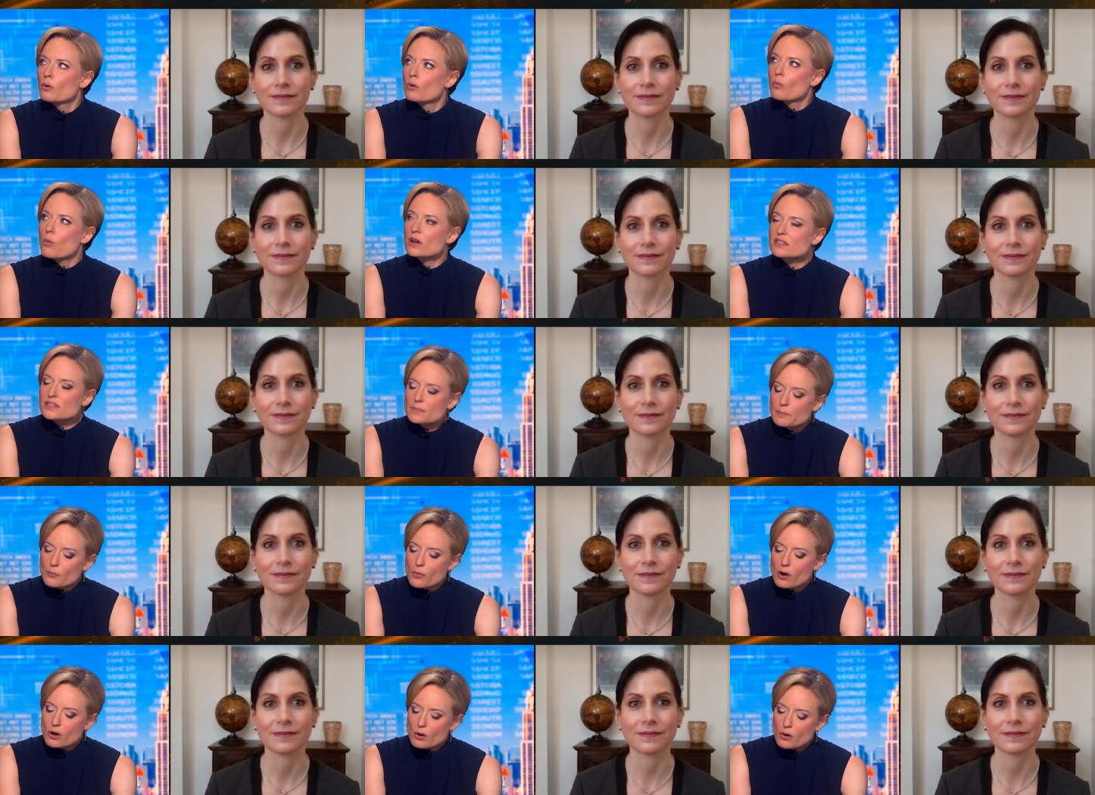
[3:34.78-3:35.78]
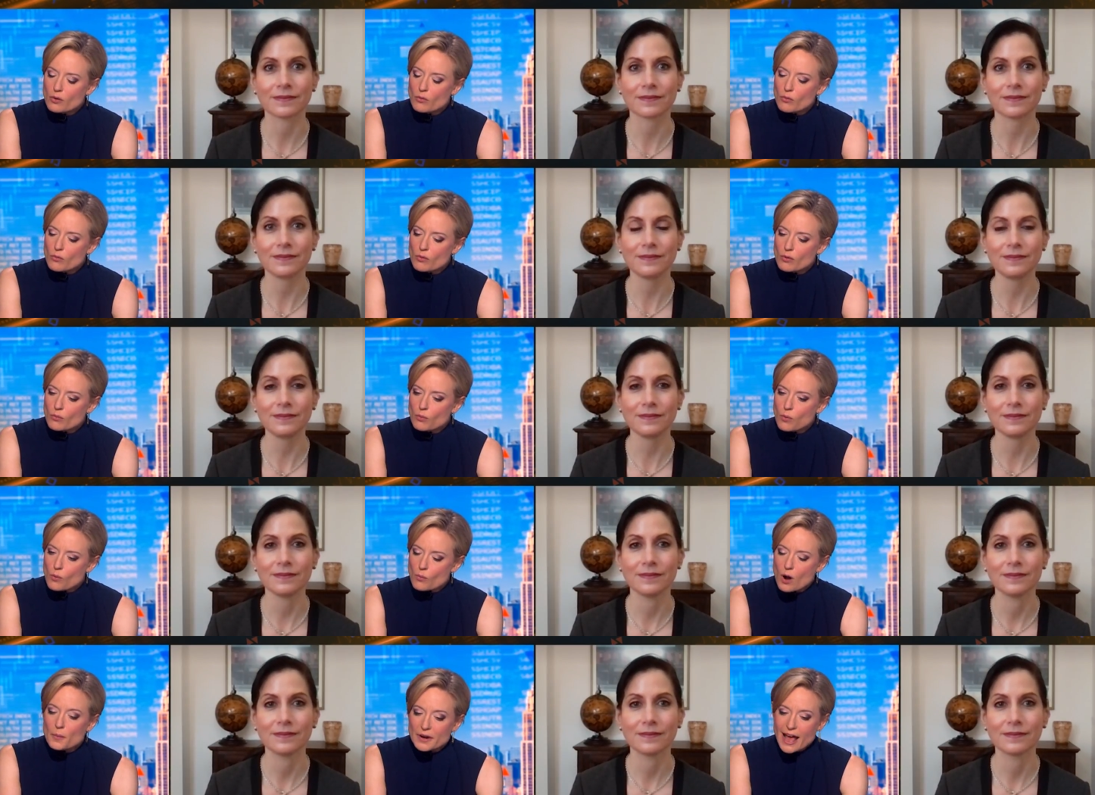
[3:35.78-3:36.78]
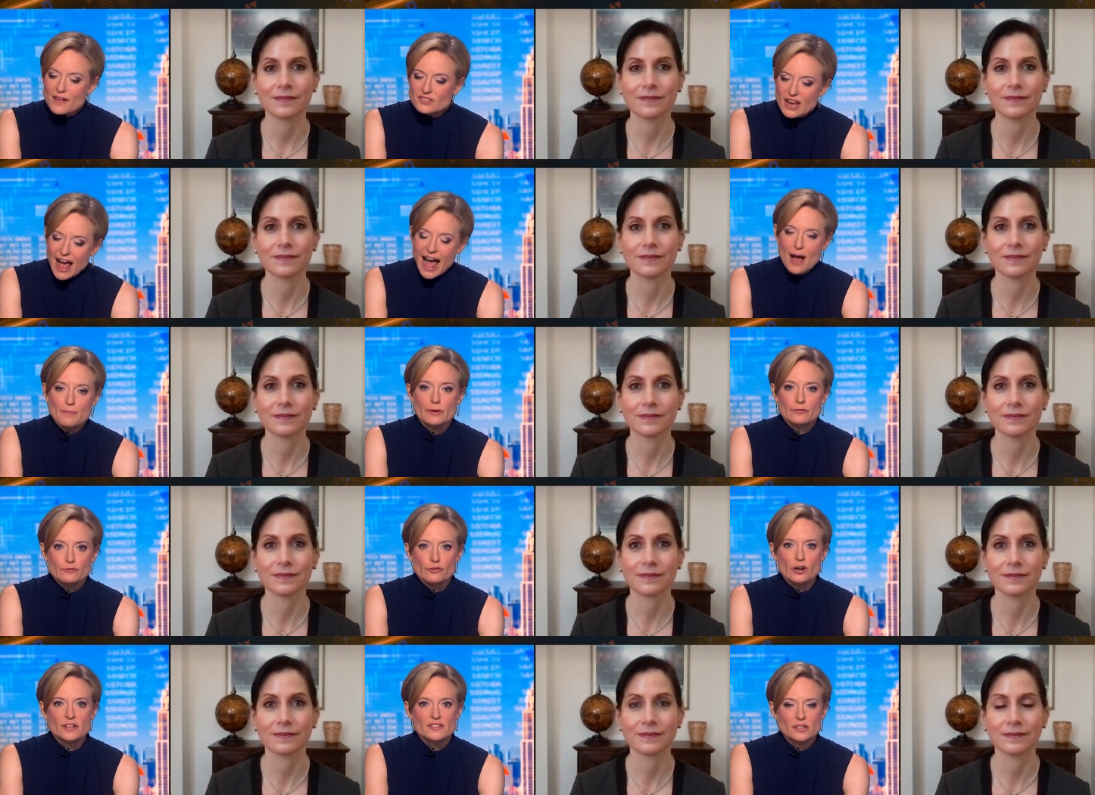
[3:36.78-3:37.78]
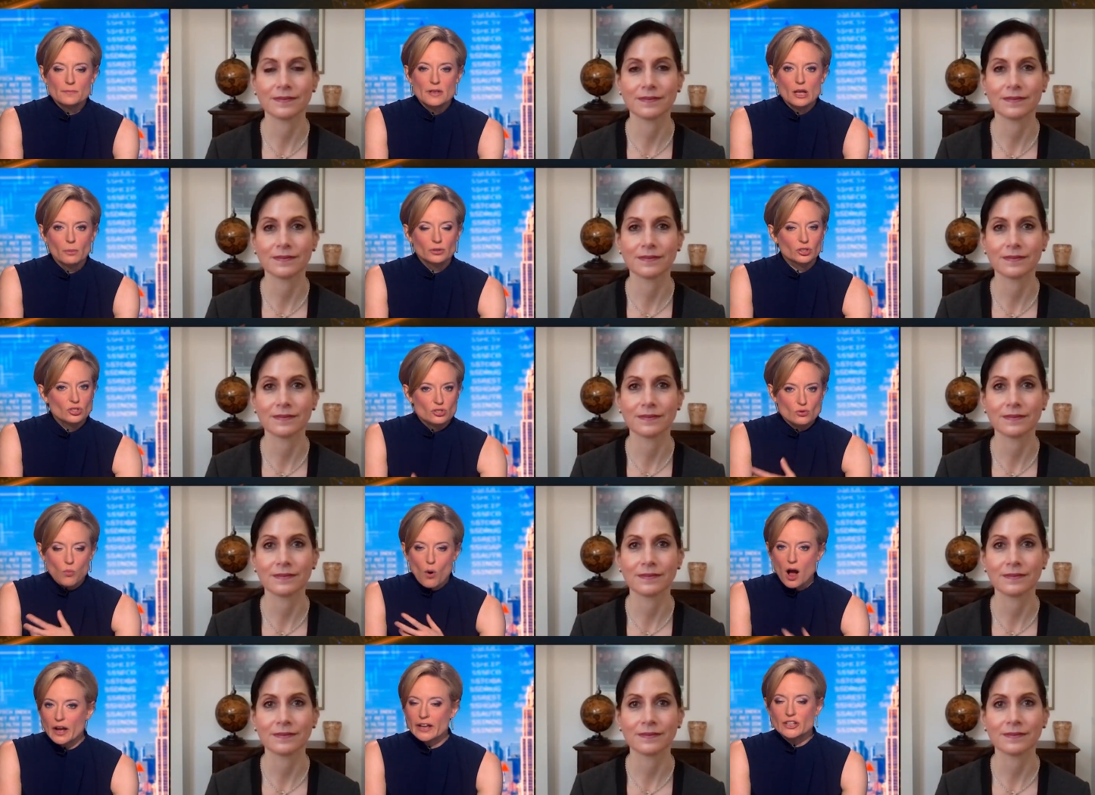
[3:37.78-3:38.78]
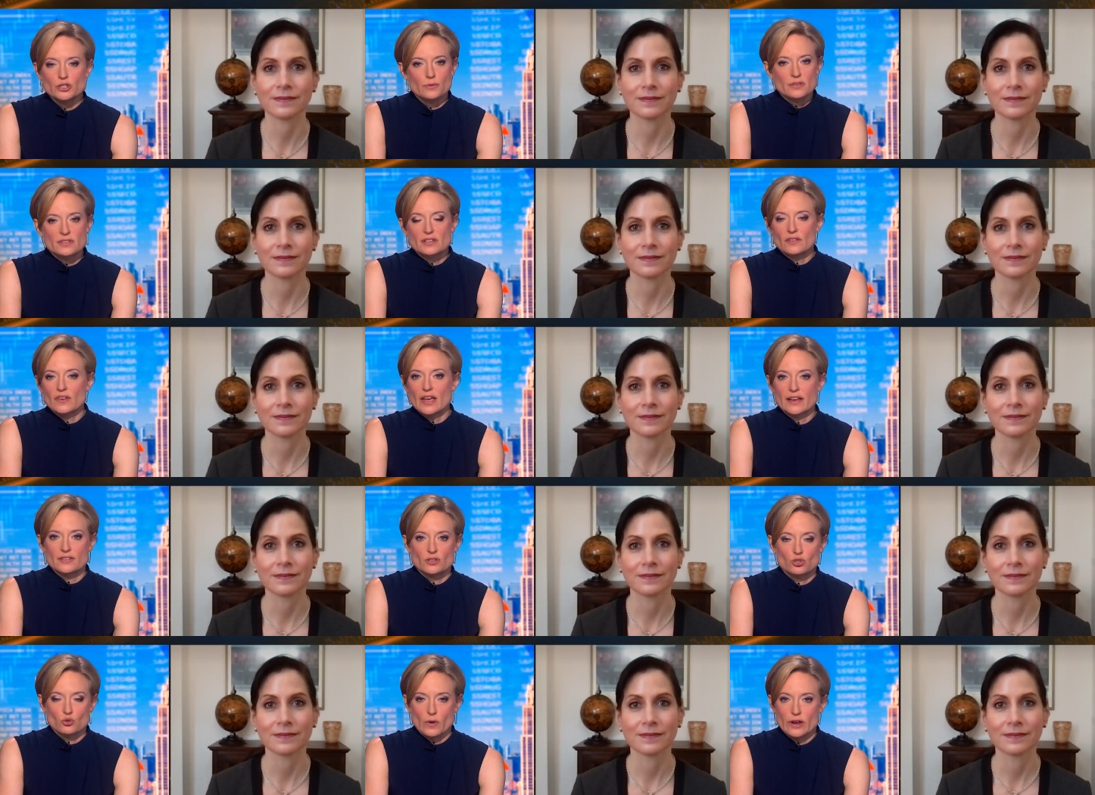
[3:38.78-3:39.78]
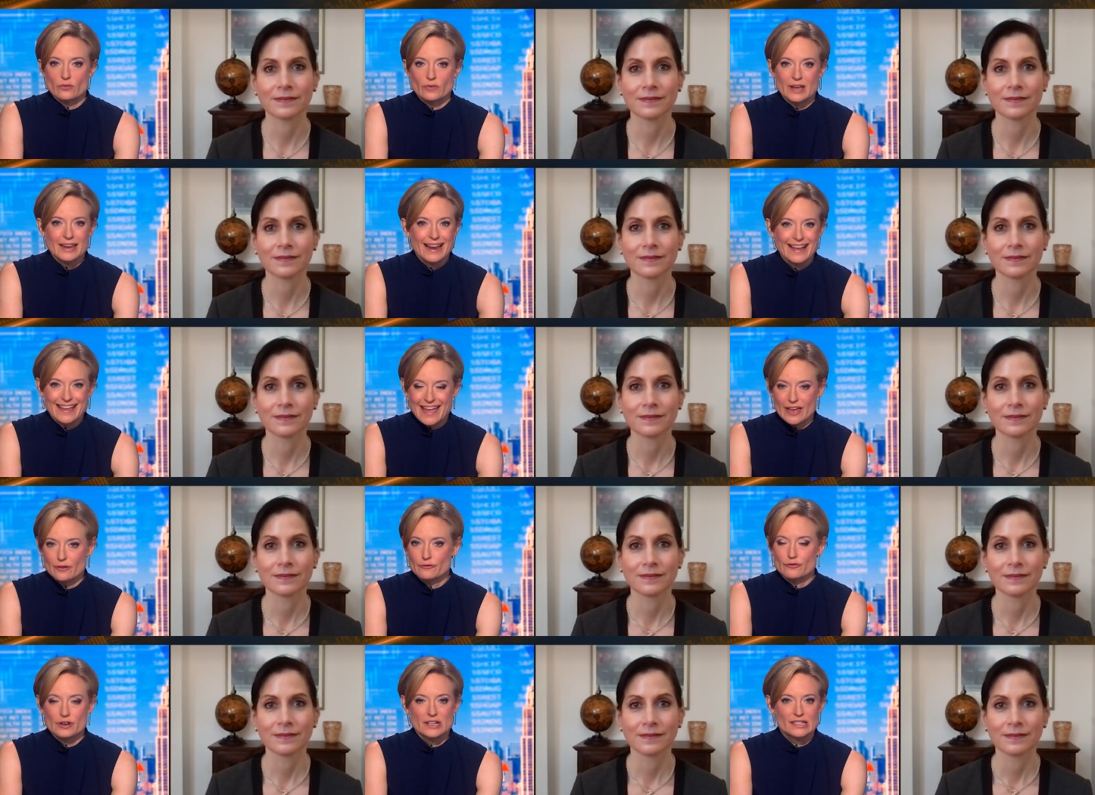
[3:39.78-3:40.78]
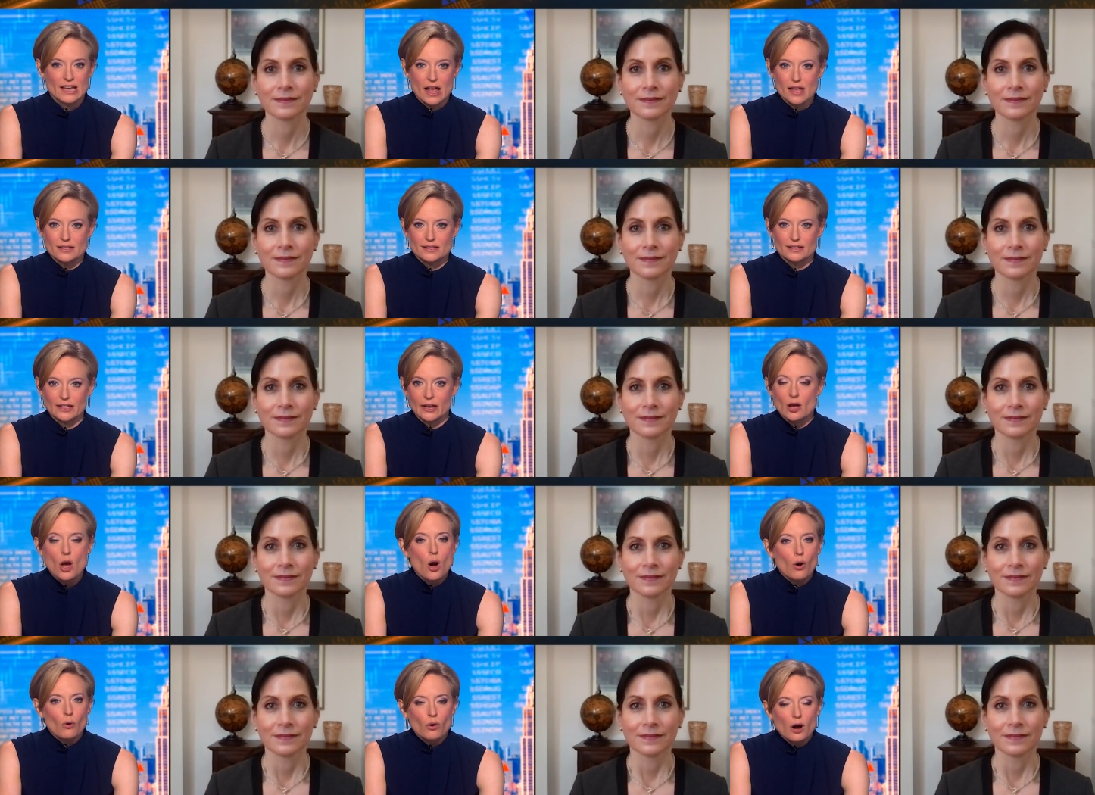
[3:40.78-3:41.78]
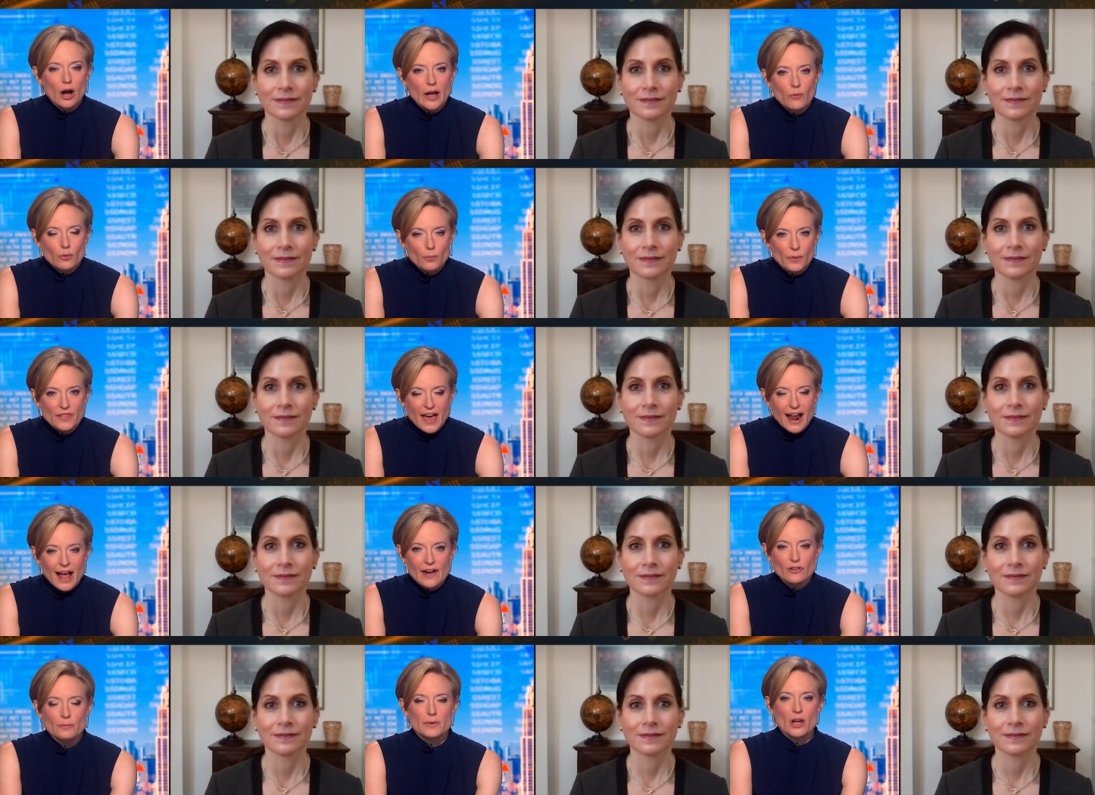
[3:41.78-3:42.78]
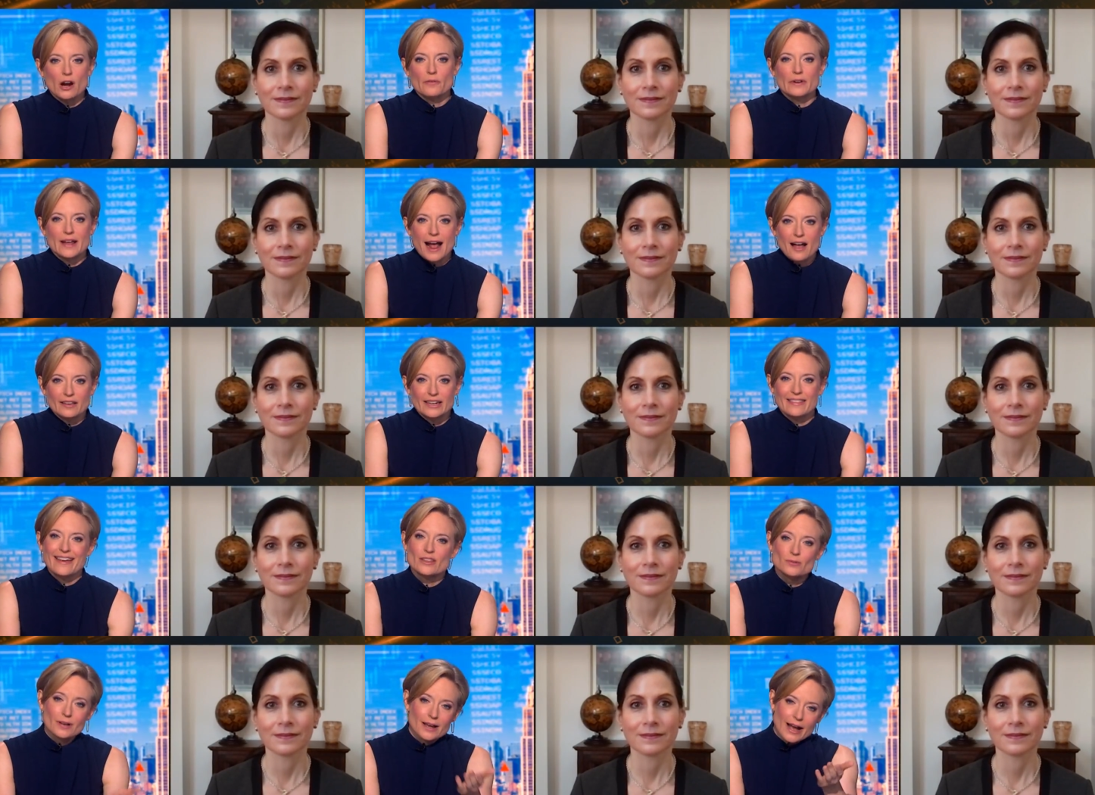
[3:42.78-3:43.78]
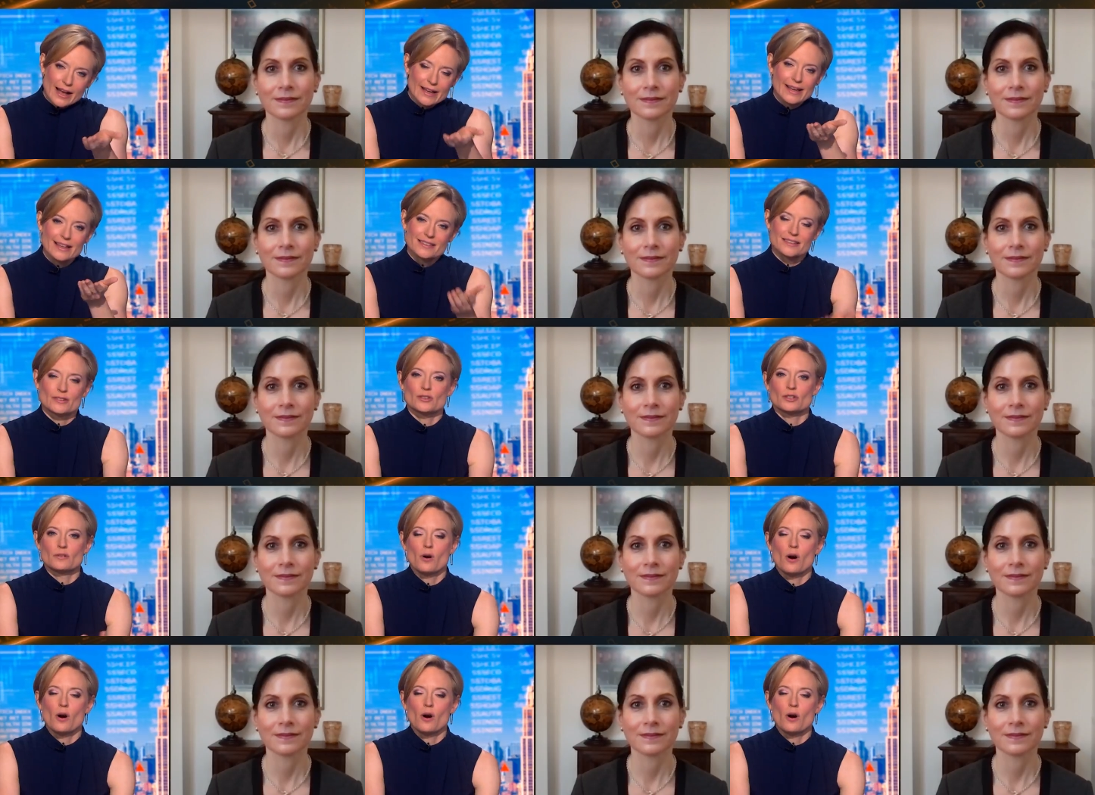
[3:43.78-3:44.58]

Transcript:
Speaker 1: What's the what, what would have to happen for us to be able to just walk into a CVS or Duane Reade and get a free test? Like, would that ever be our reality? That's what Guy gets to do